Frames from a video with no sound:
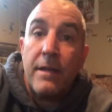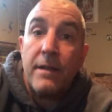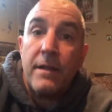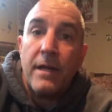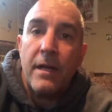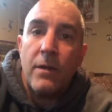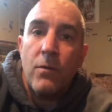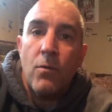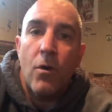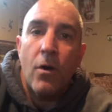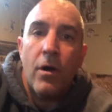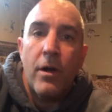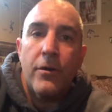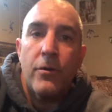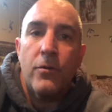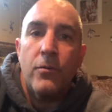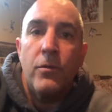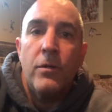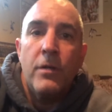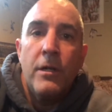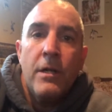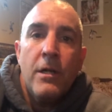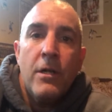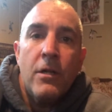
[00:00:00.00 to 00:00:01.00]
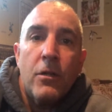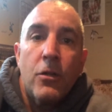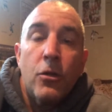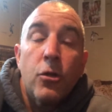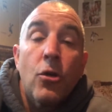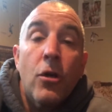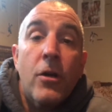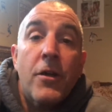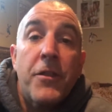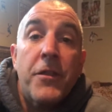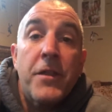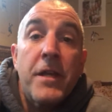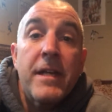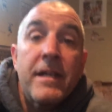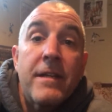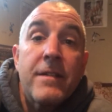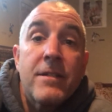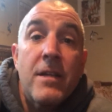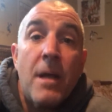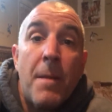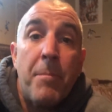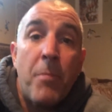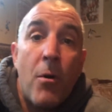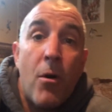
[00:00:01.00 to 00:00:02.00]
They want to look things
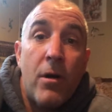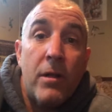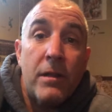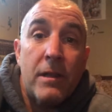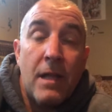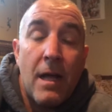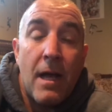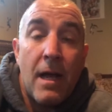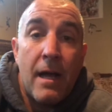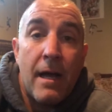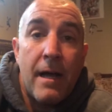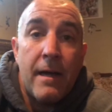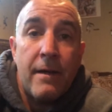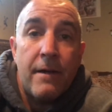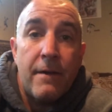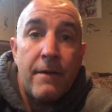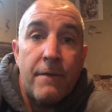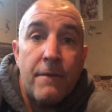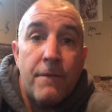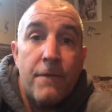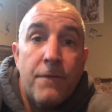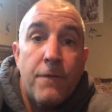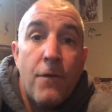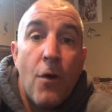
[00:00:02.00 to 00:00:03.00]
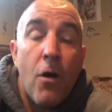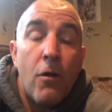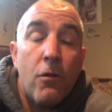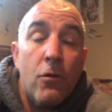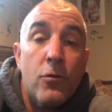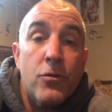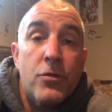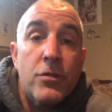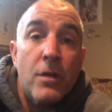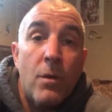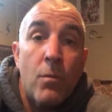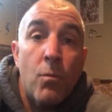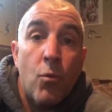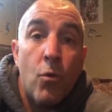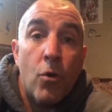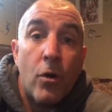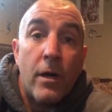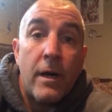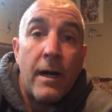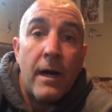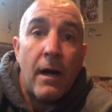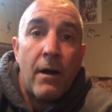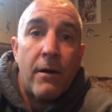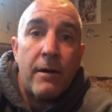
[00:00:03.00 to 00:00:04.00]
up online and follow some
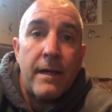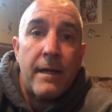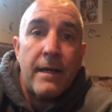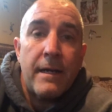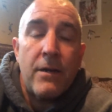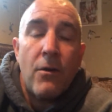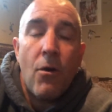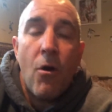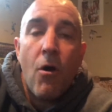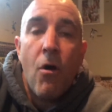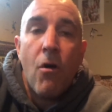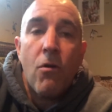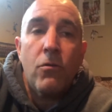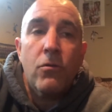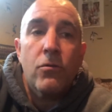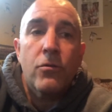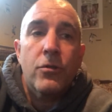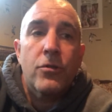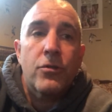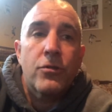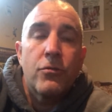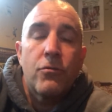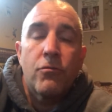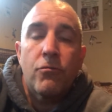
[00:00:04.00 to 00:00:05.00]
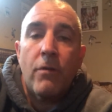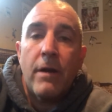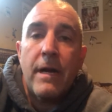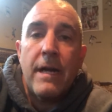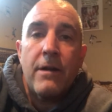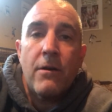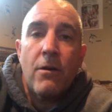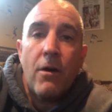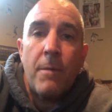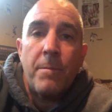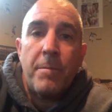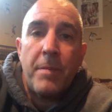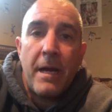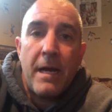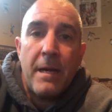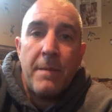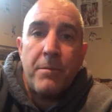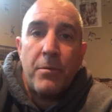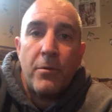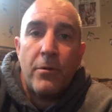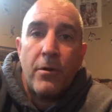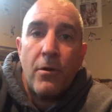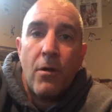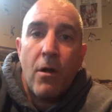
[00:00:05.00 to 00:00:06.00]
workout, and it all looks great on
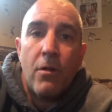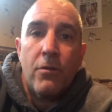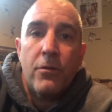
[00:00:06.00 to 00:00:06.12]
paper.